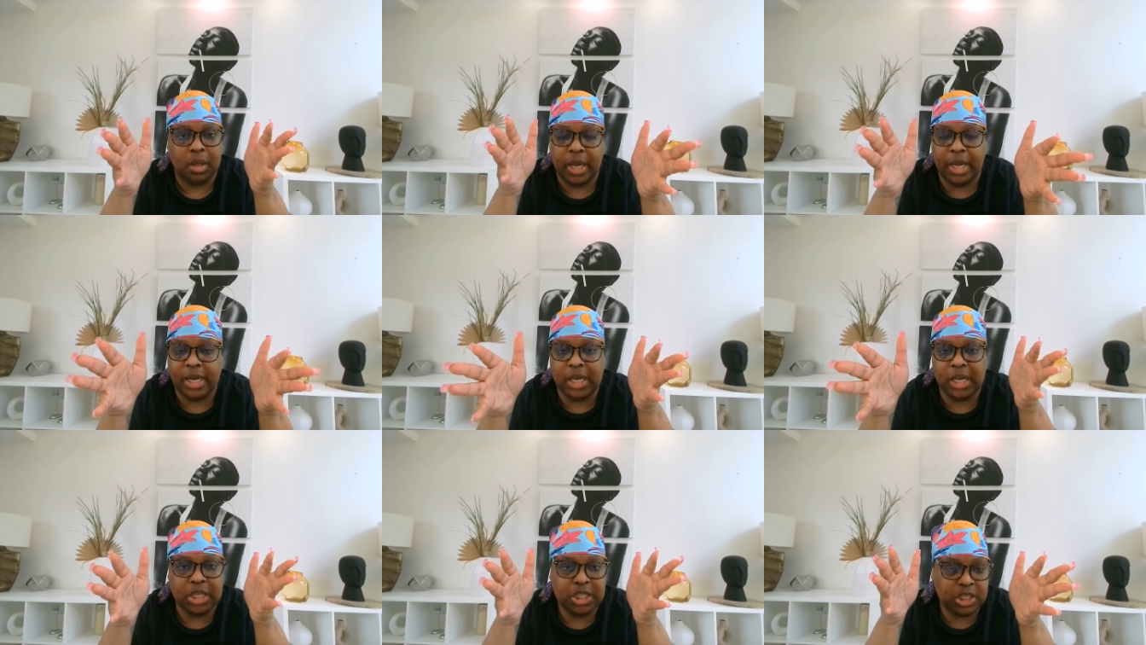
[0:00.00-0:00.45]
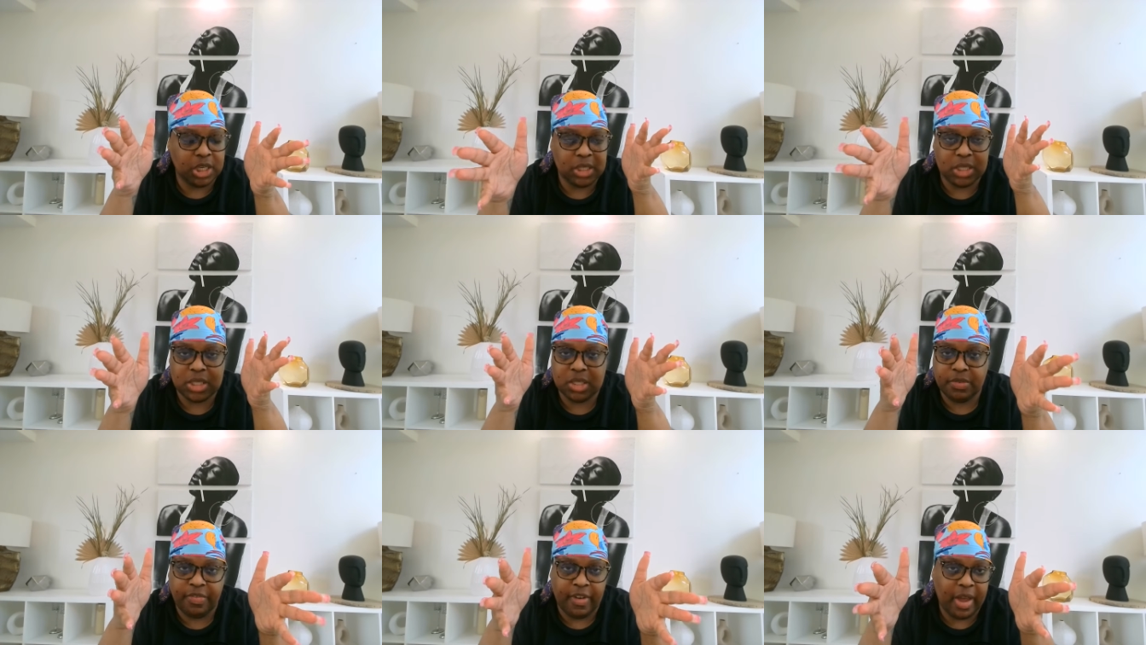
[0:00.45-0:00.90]
in each
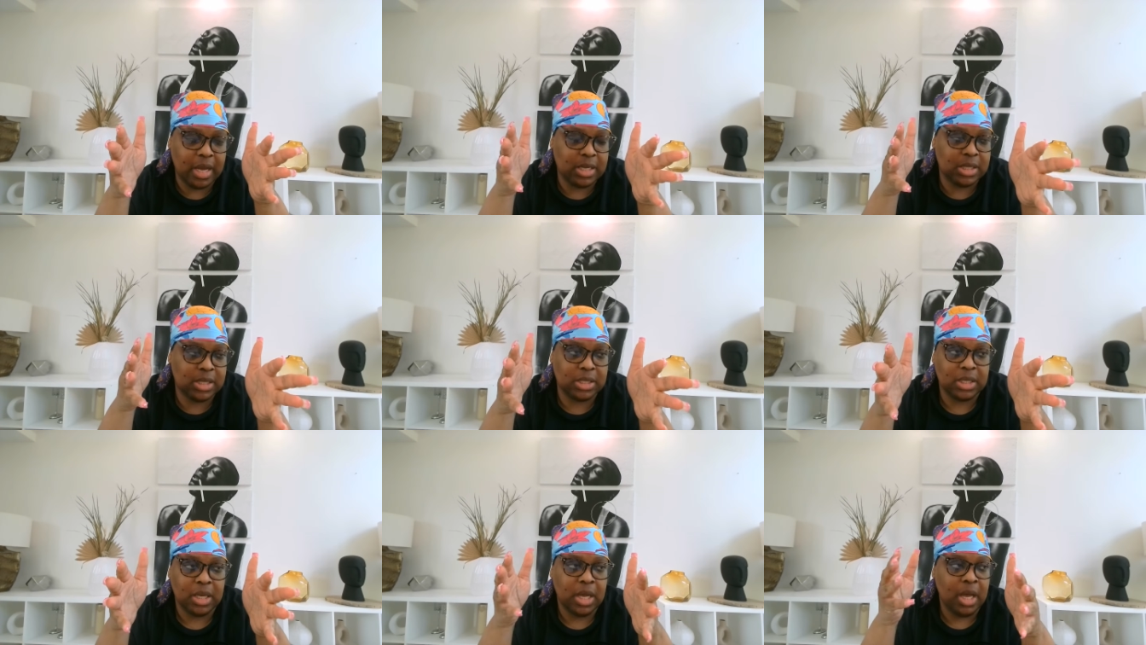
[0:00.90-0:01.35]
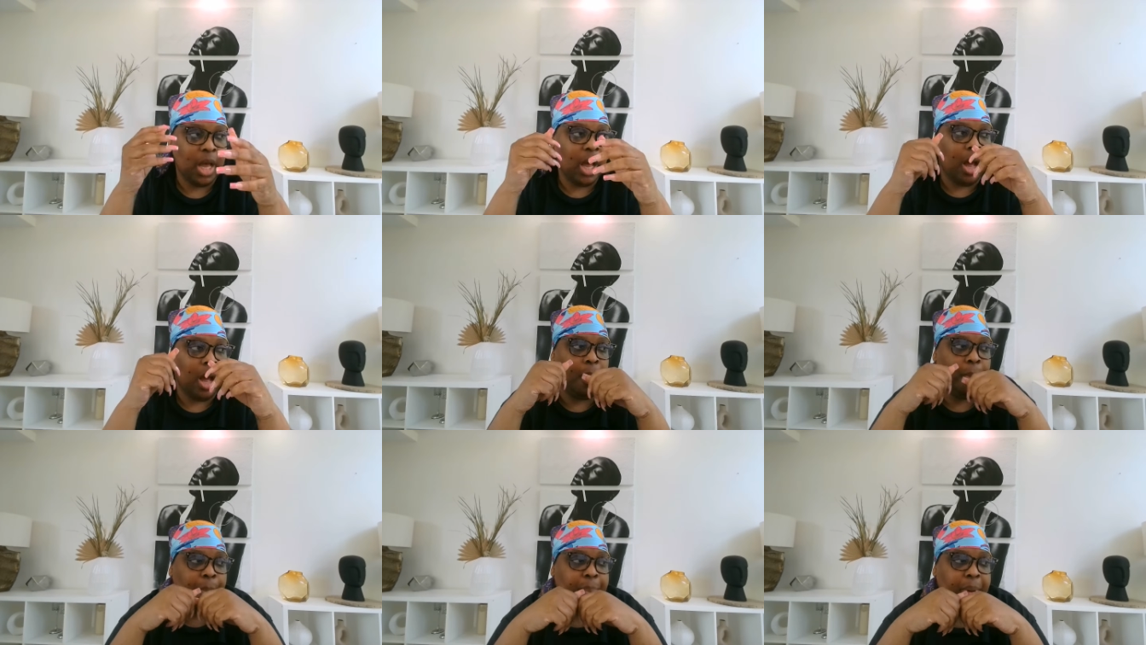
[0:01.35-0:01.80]
other's face
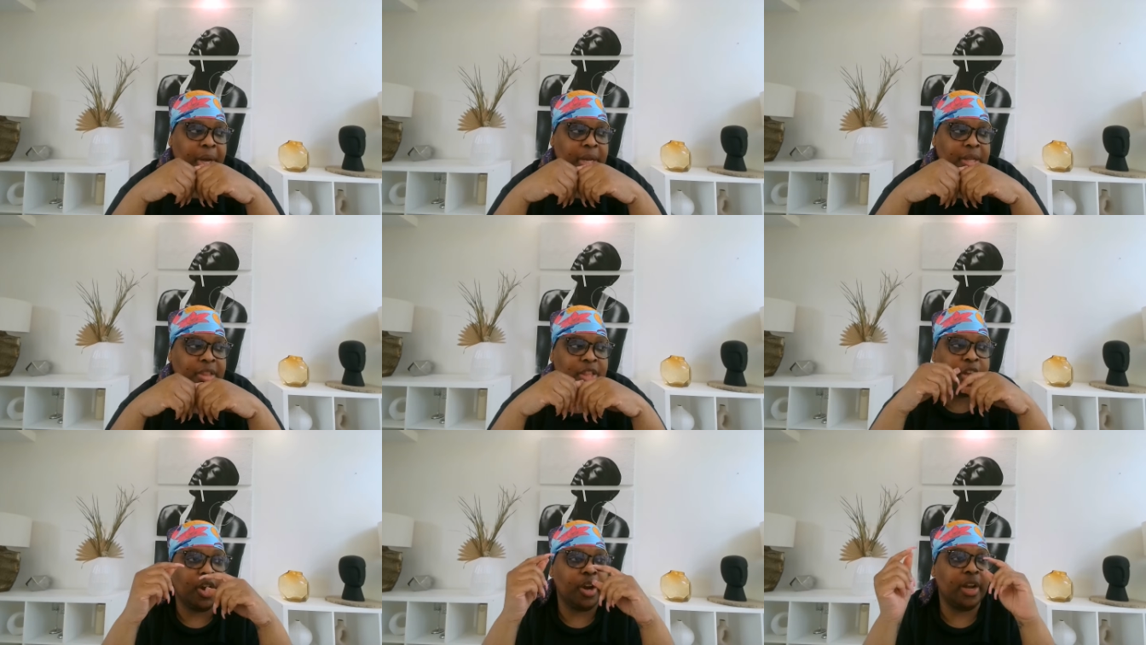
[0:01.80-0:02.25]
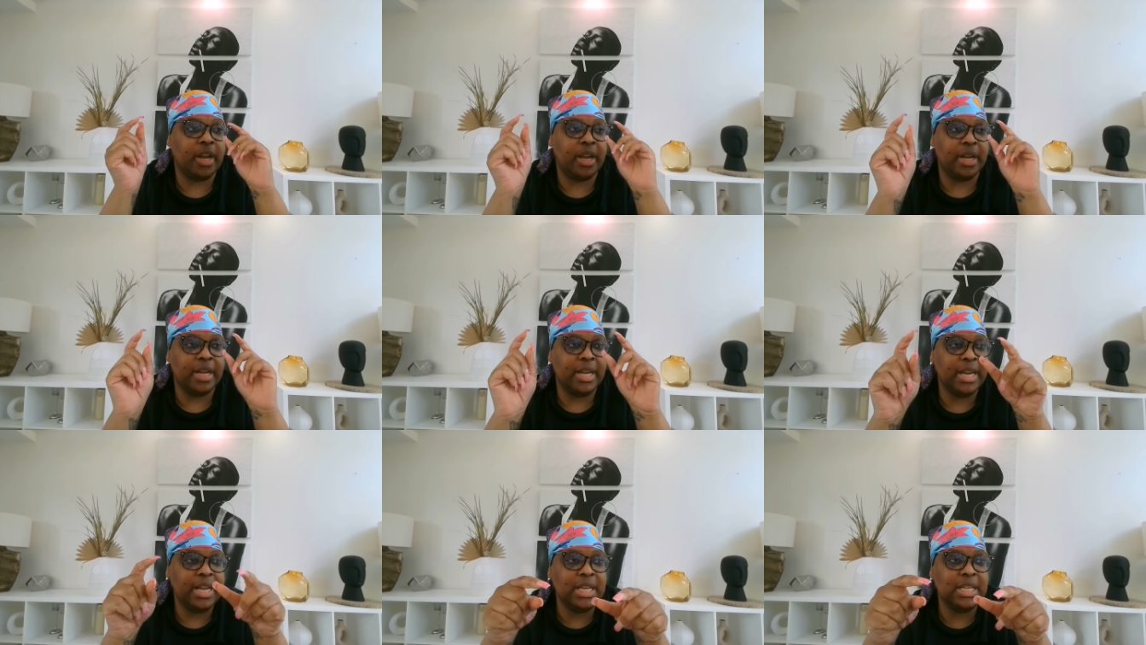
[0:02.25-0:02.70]
but there
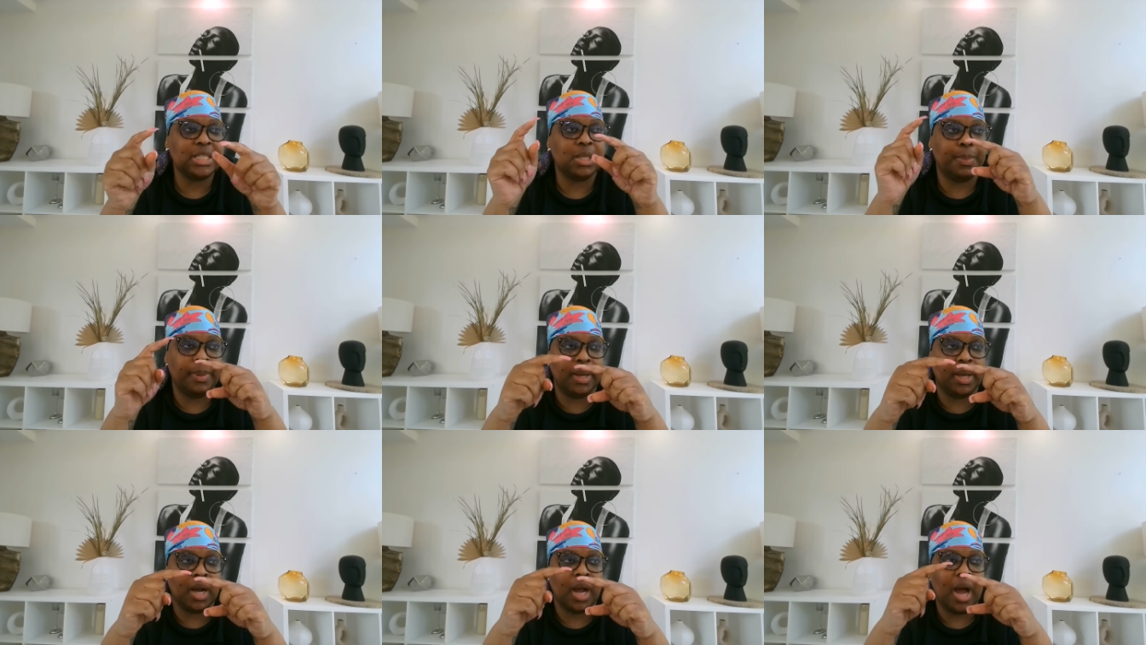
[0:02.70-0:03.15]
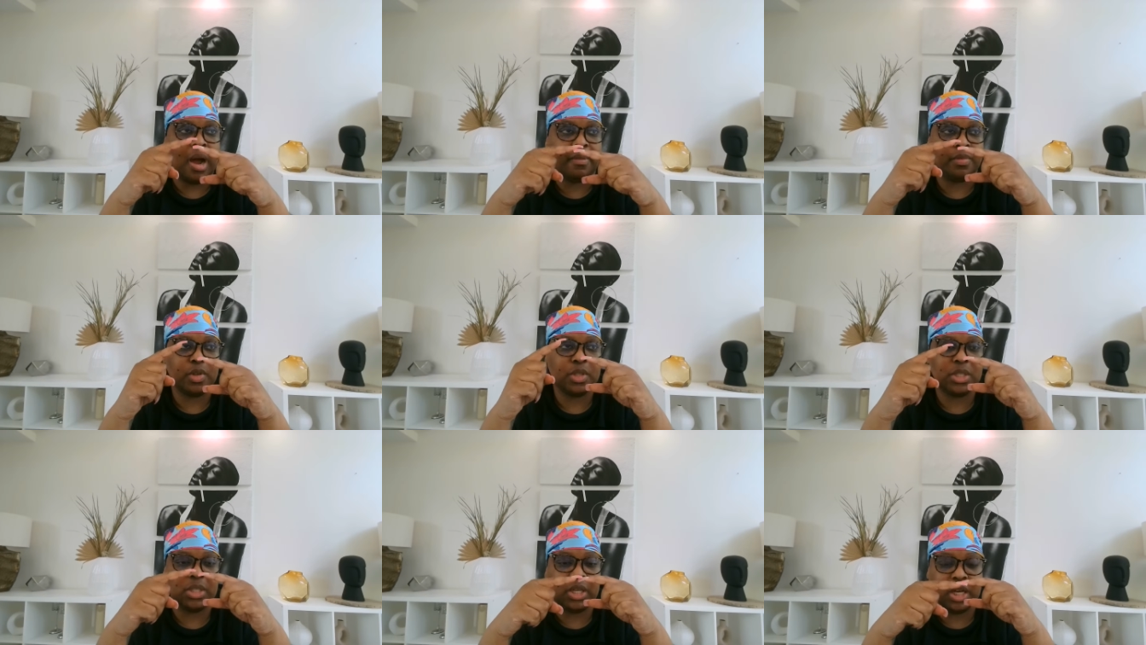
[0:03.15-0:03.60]
needs to be a
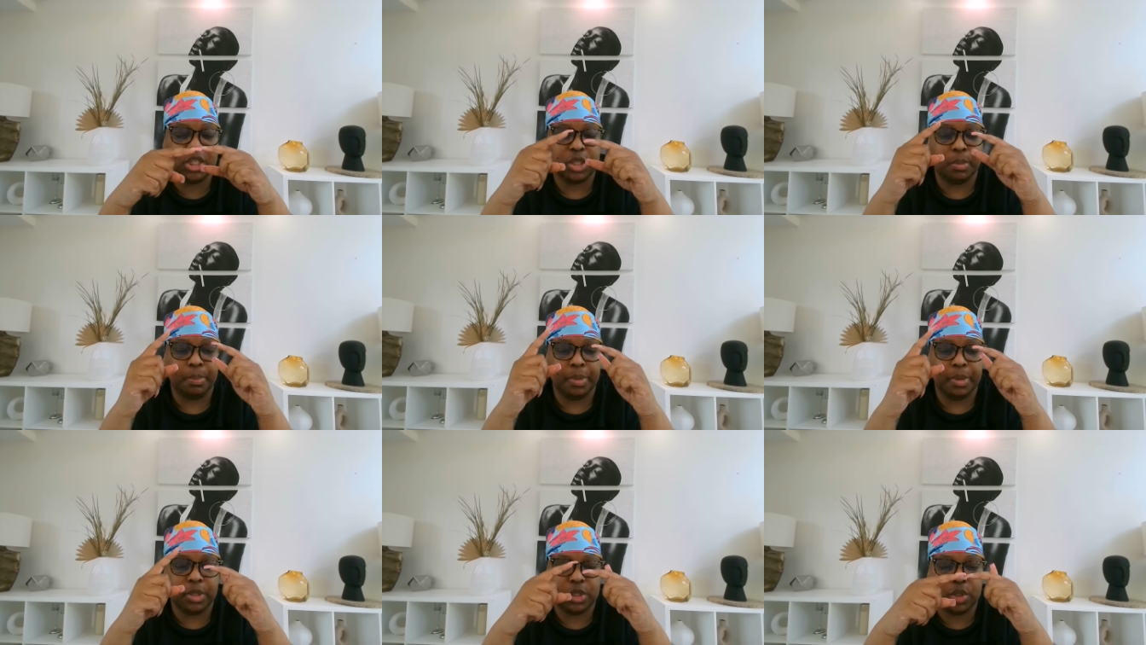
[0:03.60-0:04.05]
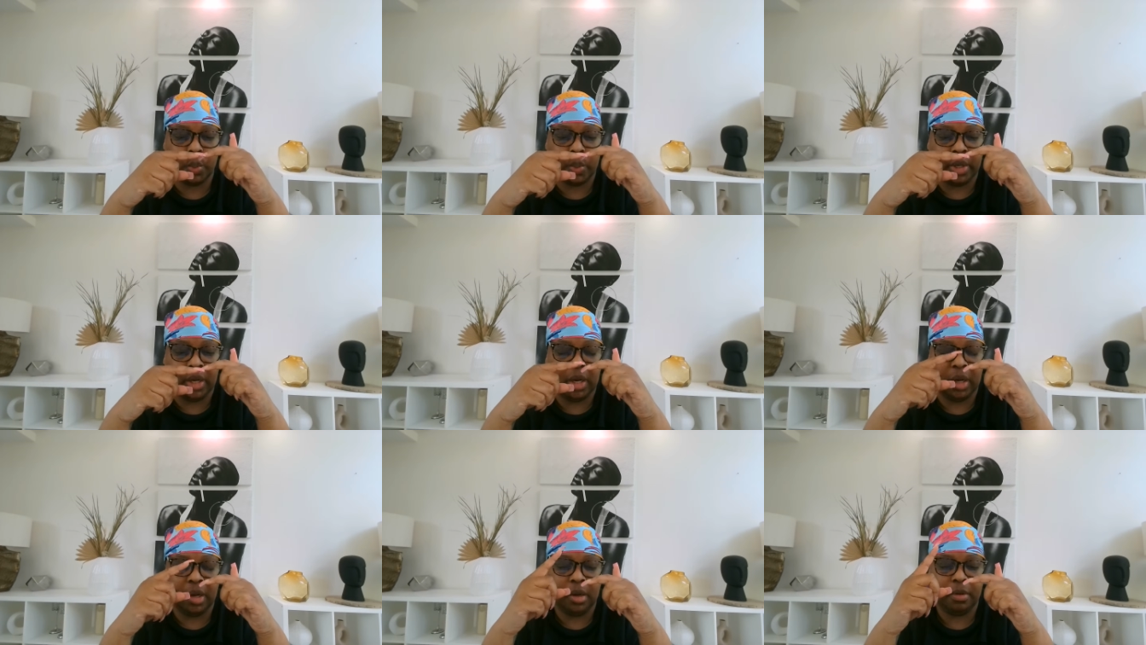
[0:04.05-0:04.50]
conversation
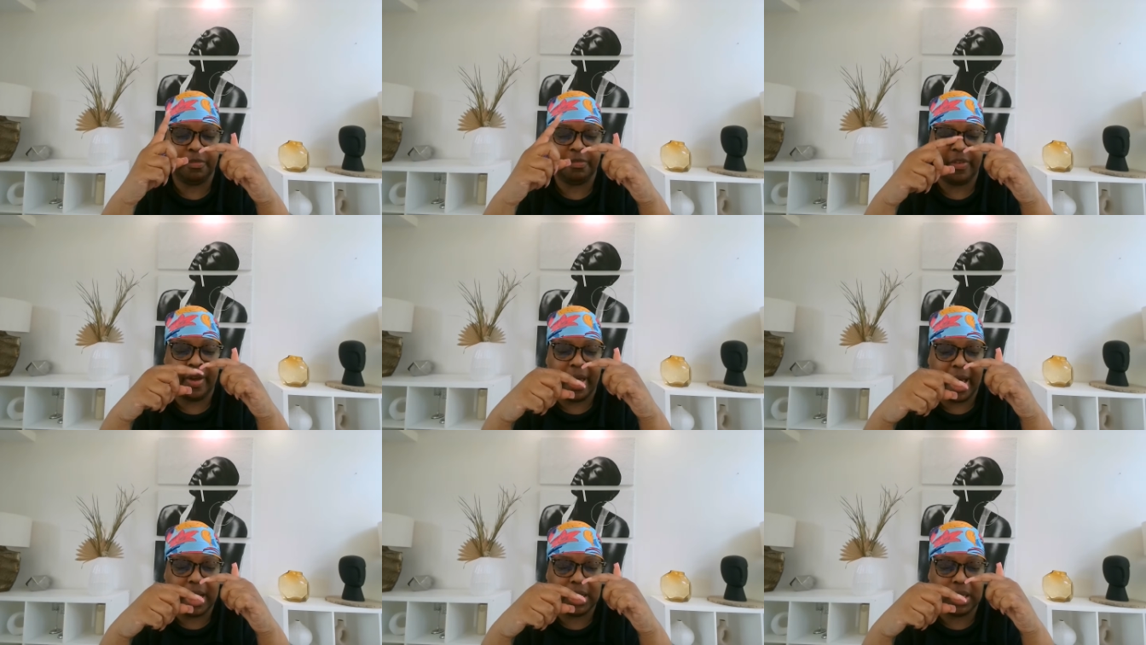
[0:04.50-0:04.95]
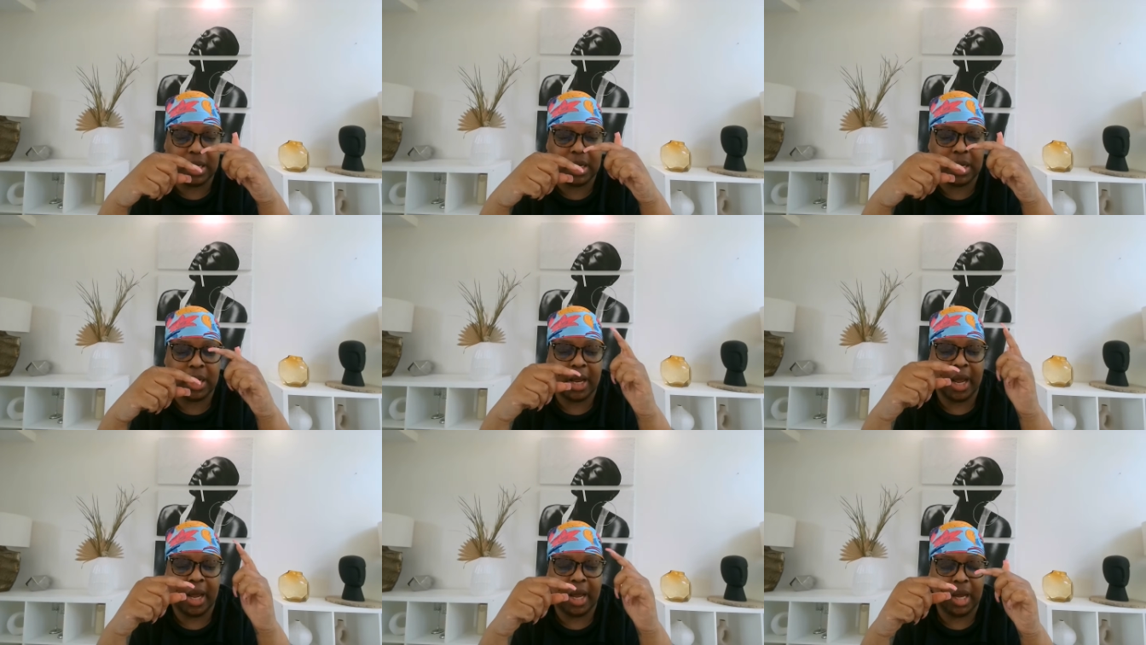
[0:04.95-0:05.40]
between
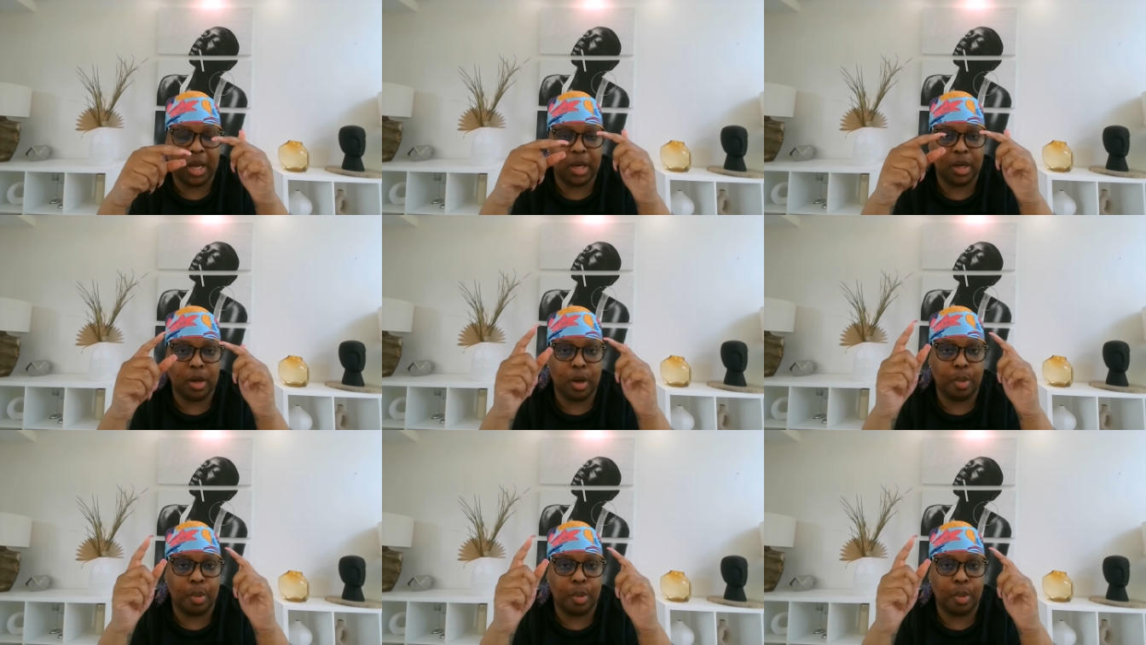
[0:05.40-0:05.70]
Falynn and